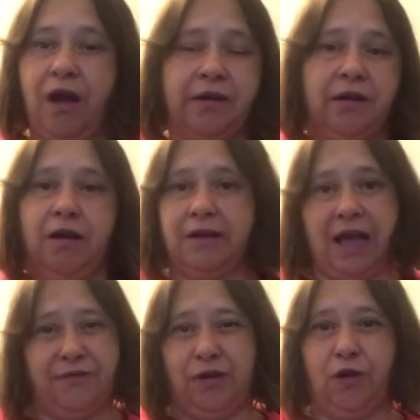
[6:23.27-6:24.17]
I can't
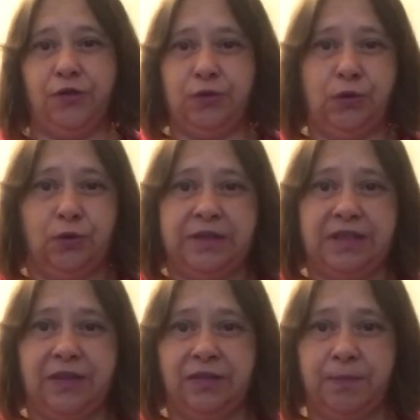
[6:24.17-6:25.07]
have a lot of noise
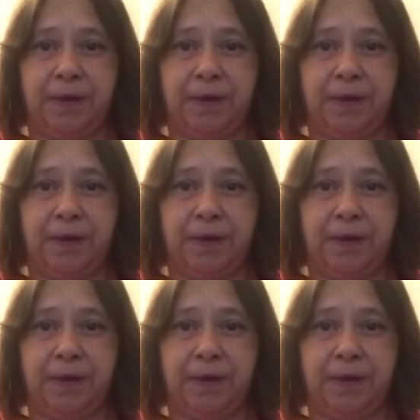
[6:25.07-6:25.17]
in the